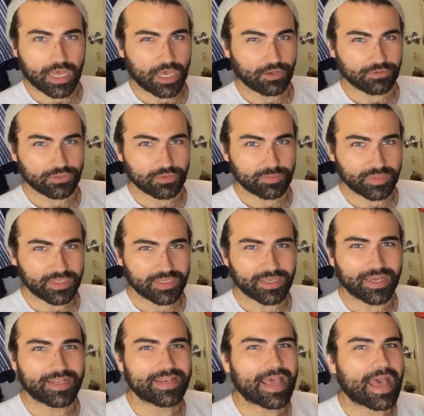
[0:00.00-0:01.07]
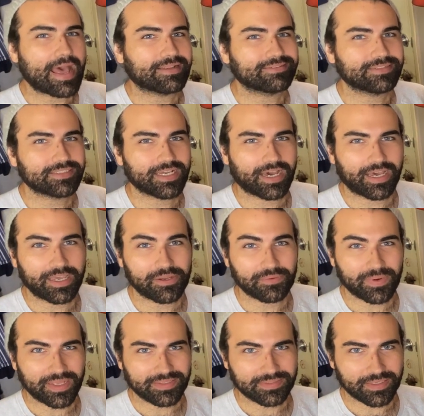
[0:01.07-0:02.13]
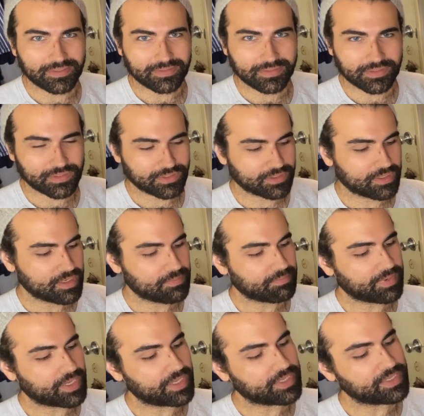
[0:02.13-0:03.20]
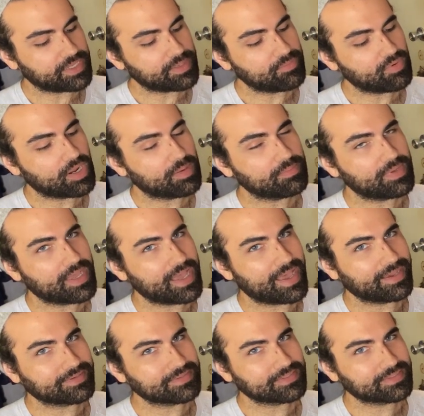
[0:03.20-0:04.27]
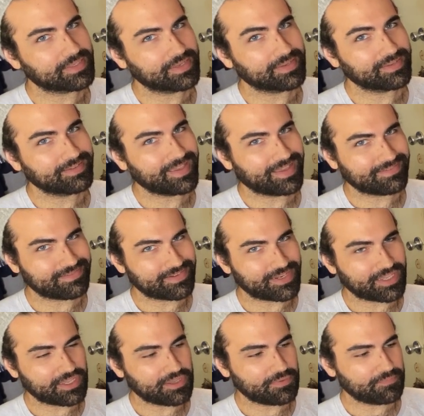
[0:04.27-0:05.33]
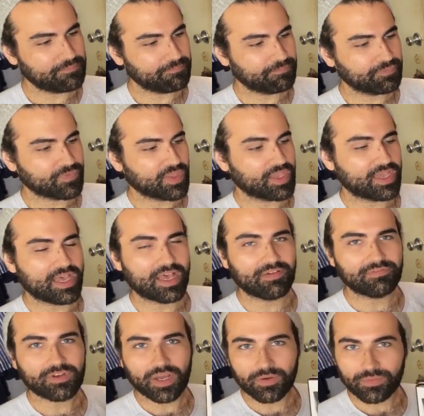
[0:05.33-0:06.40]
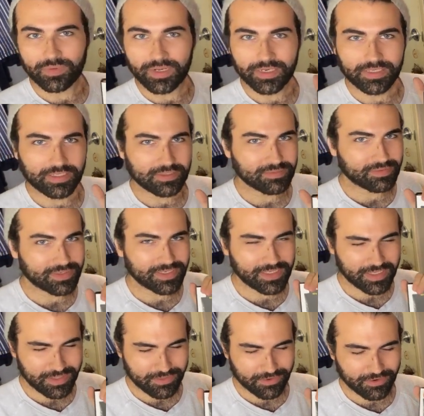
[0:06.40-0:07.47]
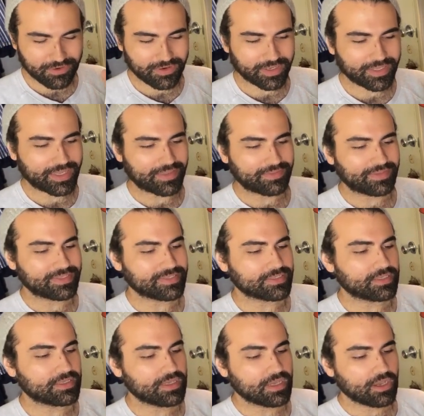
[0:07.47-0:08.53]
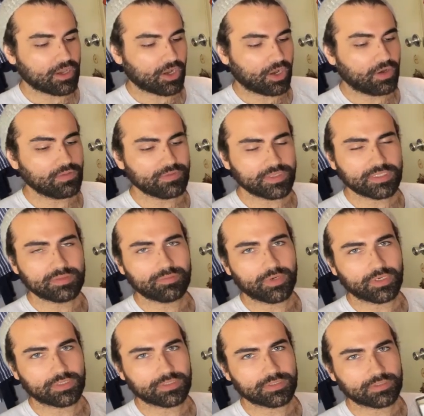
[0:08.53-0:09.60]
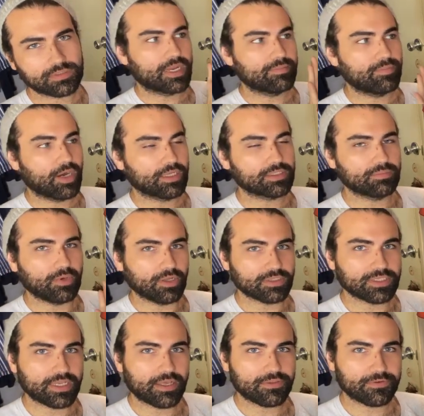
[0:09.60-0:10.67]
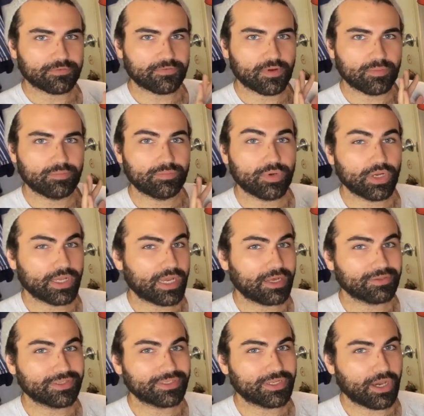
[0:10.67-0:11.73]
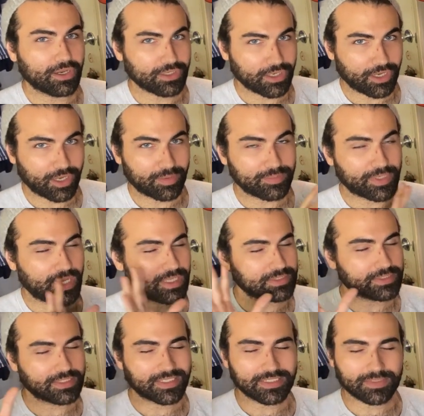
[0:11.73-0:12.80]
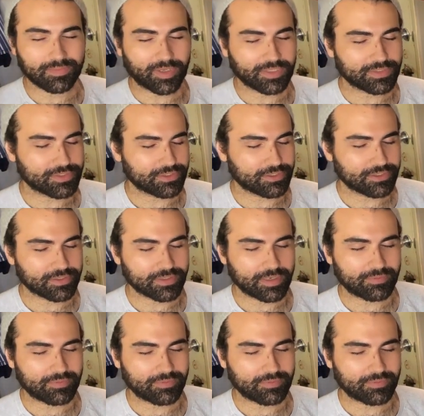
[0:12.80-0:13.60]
How to Be an Anti-Racist by Ibram X. Kendi. Have not read this one either. Again, this, all these books, I bought them all together from bookoutlet.com. Not today's sponsor.